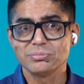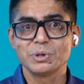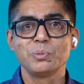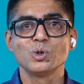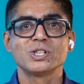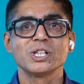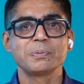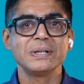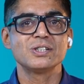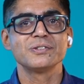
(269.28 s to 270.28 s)
the most
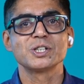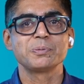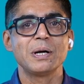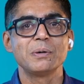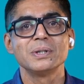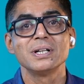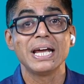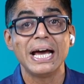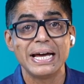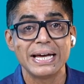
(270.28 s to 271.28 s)
expensive experiment in
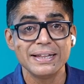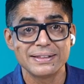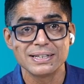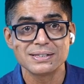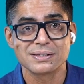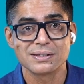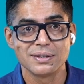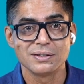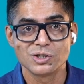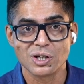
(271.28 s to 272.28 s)
AI ethics
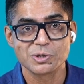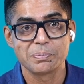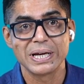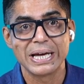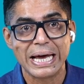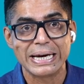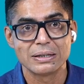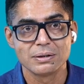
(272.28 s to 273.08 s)
just began.